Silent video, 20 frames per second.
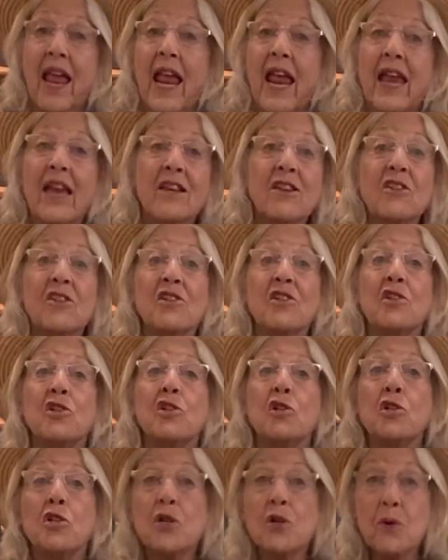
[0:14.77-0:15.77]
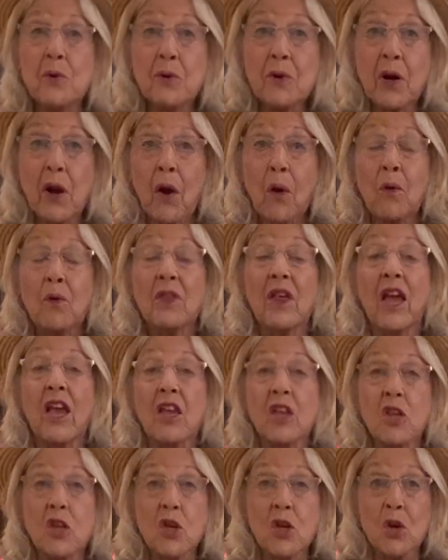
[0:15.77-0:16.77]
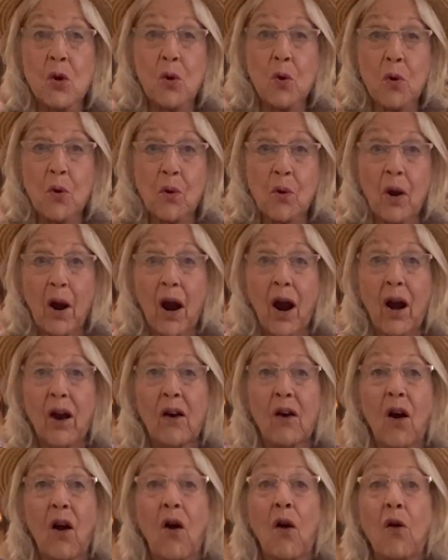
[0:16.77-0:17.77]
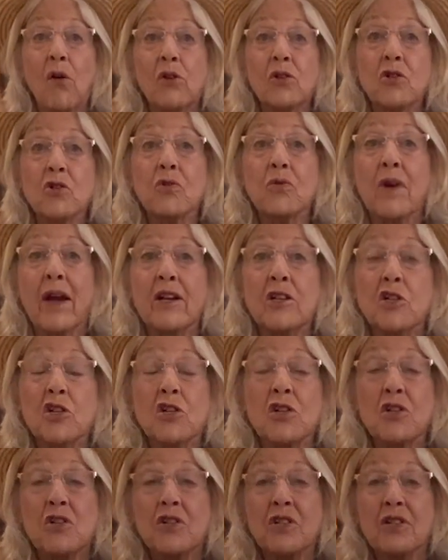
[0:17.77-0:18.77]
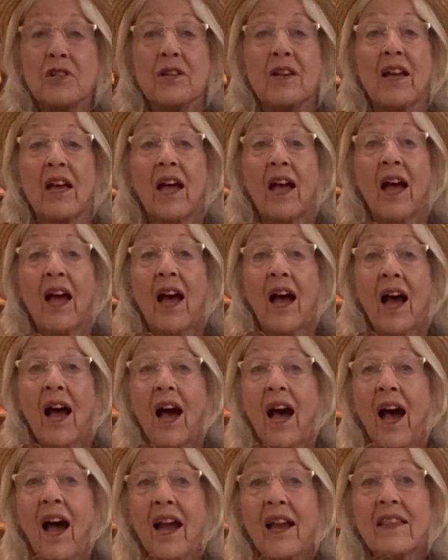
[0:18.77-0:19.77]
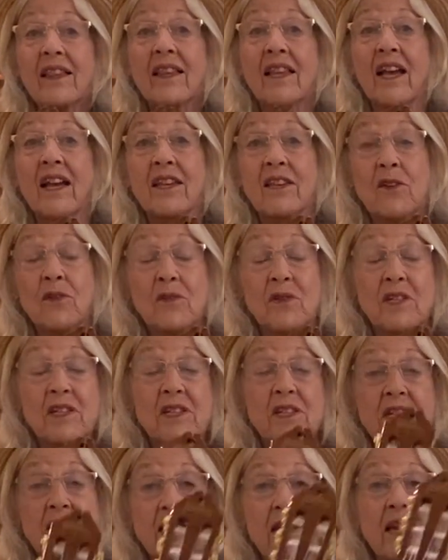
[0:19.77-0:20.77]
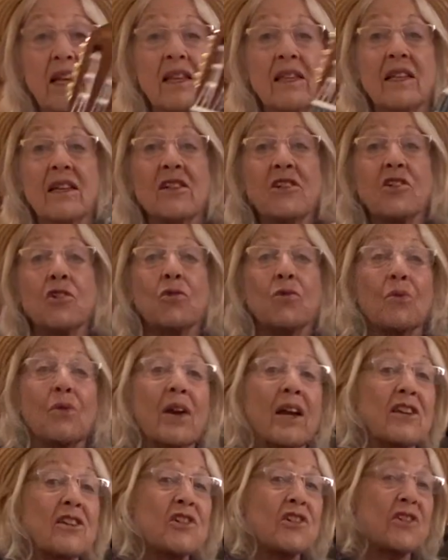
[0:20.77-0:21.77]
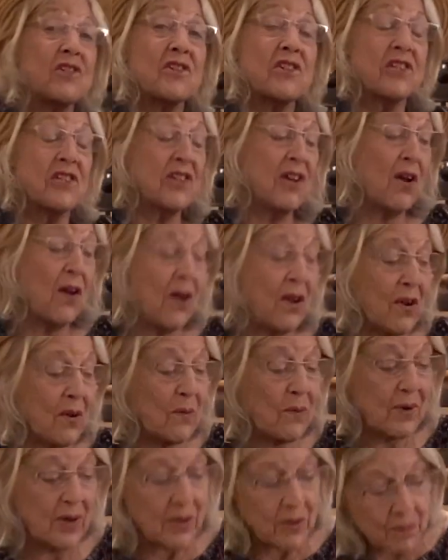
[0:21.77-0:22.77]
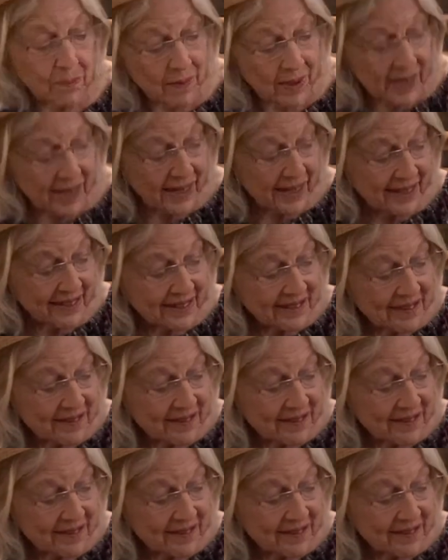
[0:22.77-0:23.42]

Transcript: And did you know that you are all treasures? I'd like you to sing the treasure song with me.